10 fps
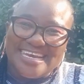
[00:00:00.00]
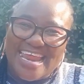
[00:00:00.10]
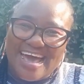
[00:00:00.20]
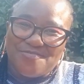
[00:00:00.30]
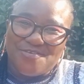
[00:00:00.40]

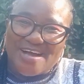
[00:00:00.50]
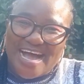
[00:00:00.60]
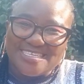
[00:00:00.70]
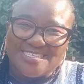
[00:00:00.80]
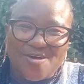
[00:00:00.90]
Love you
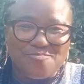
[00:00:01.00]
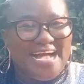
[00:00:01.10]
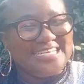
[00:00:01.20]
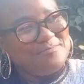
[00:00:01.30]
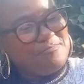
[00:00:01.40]
guys so
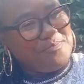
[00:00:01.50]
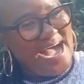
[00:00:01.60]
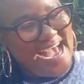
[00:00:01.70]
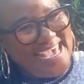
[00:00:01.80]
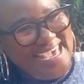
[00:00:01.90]
much.
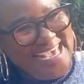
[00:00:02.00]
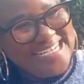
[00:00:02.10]
Bye.